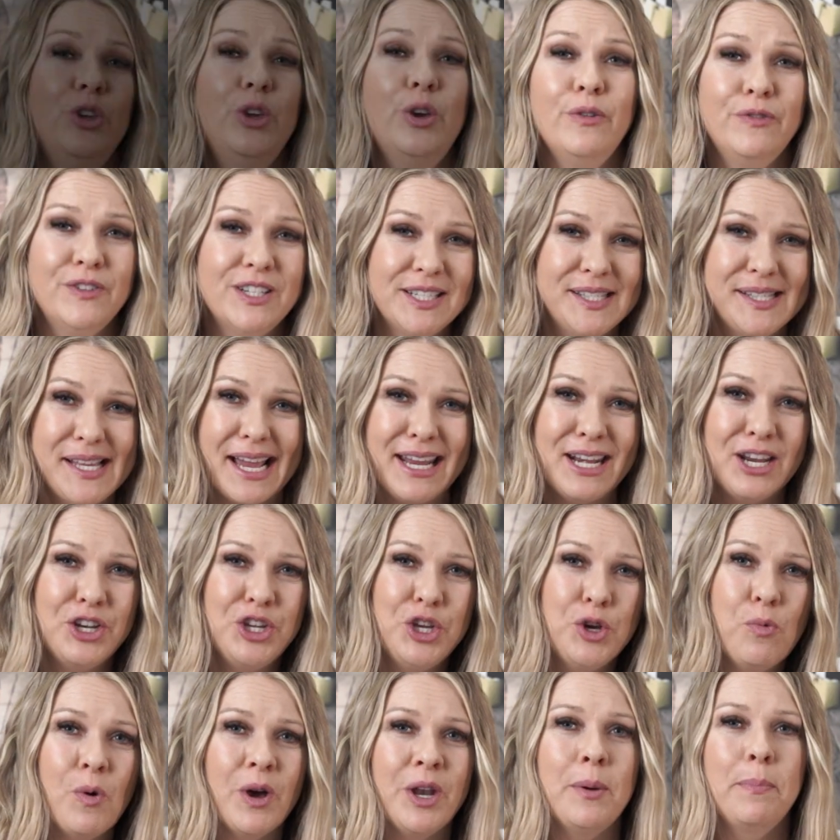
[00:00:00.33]
You've decided
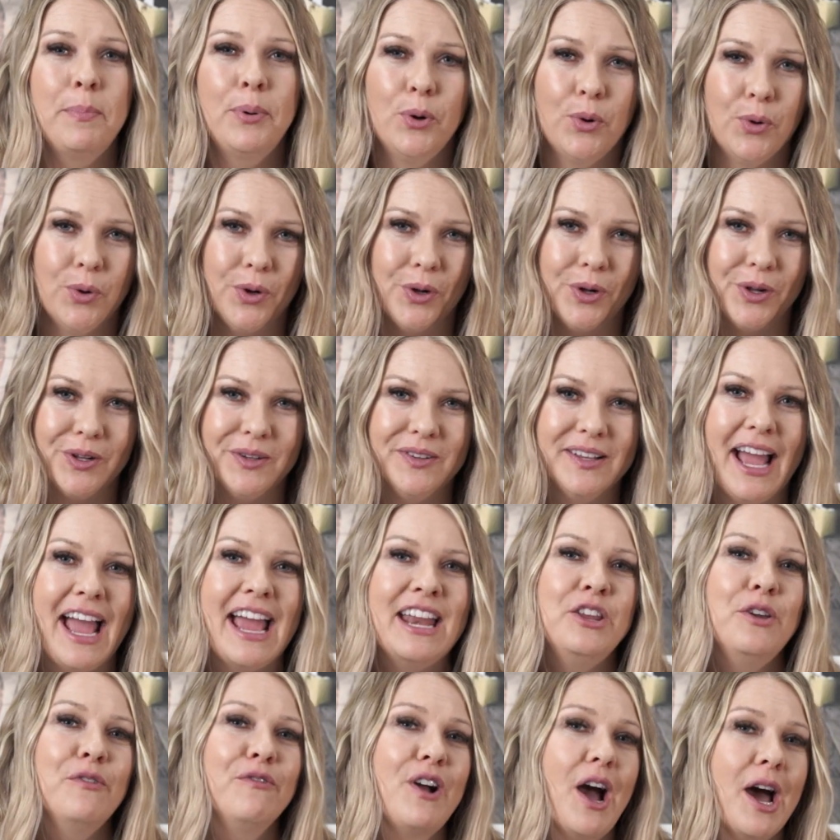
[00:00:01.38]
you want a pool
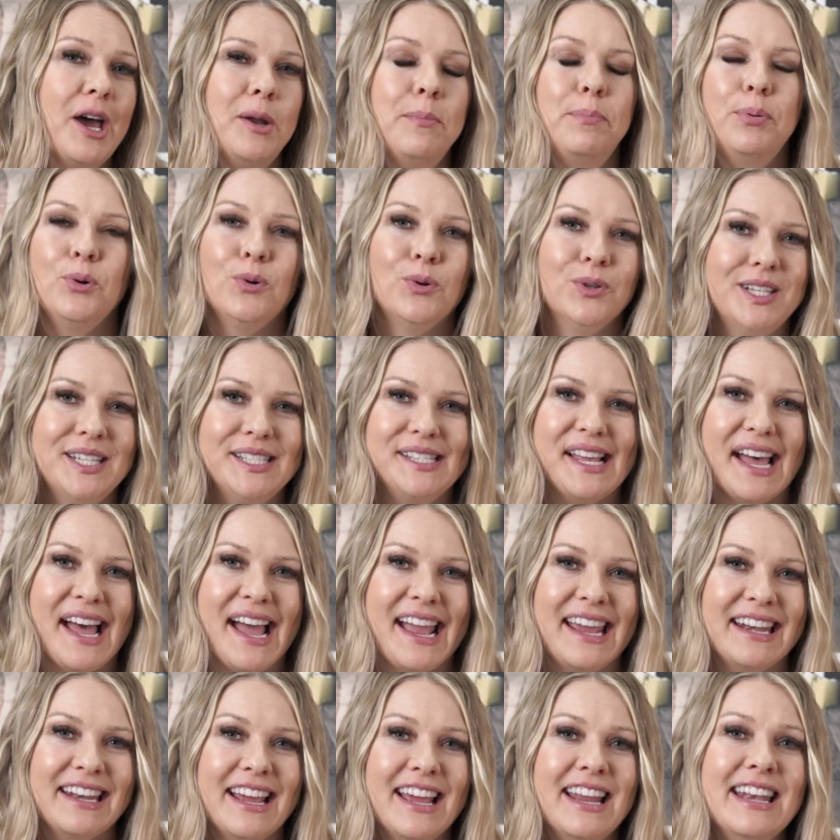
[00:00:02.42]
and you've got a pool
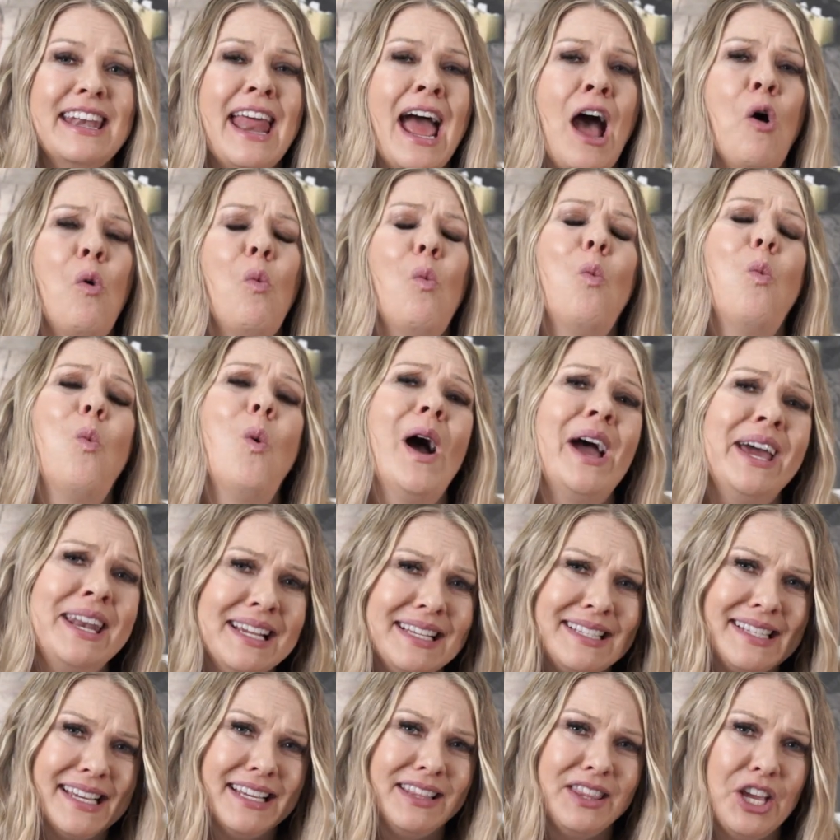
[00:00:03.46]
design. Now, what
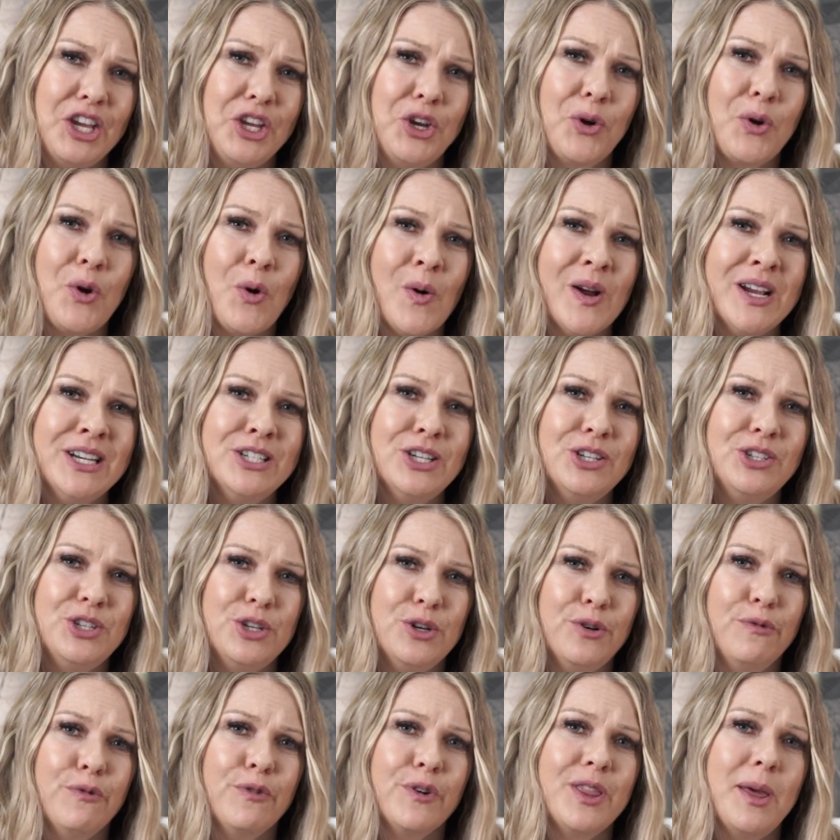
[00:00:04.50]
is it that you're going to
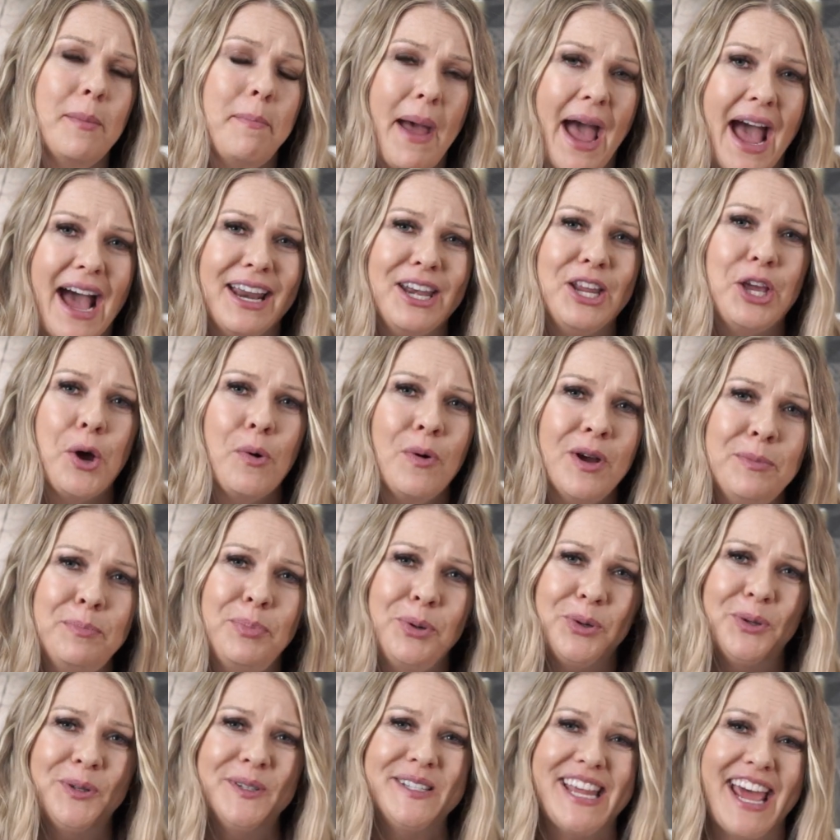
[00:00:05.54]
do for the patio and
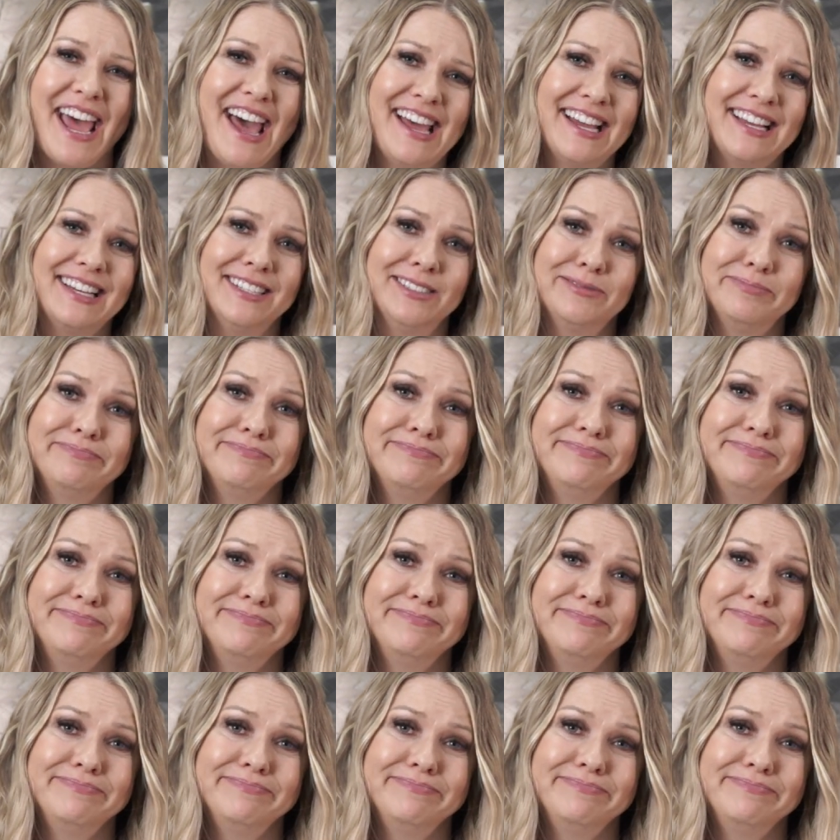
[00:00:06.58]
pool deck?